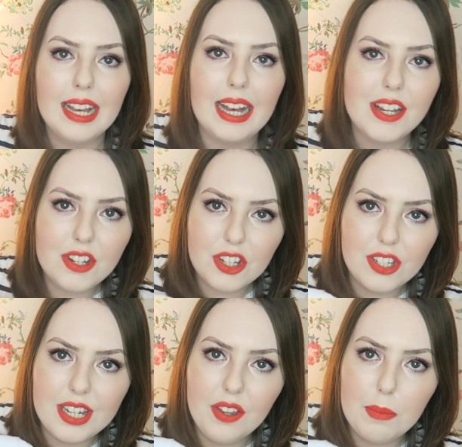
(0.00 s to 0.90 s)
and
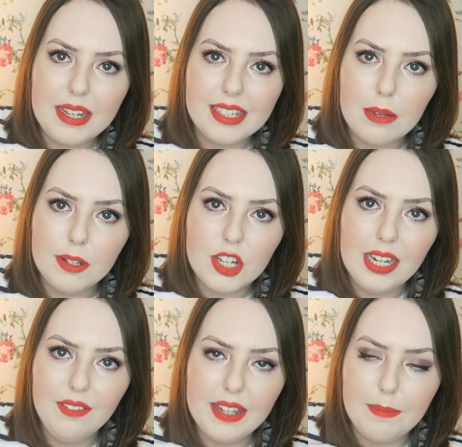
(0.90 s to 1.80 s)
just tell the Beast how much I
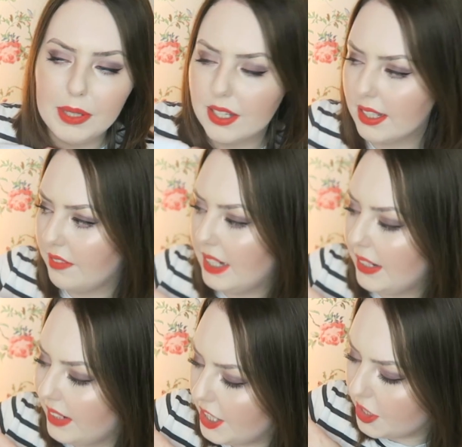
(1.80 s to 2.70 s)
love him, because I
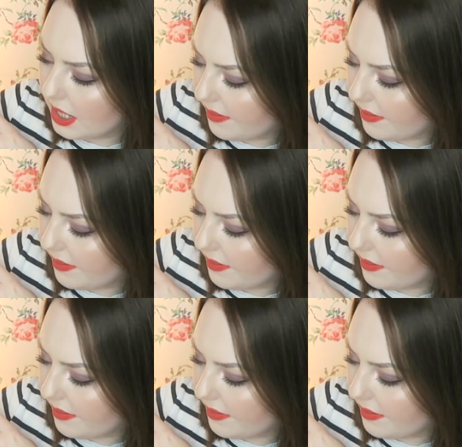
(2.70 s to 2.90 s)
really do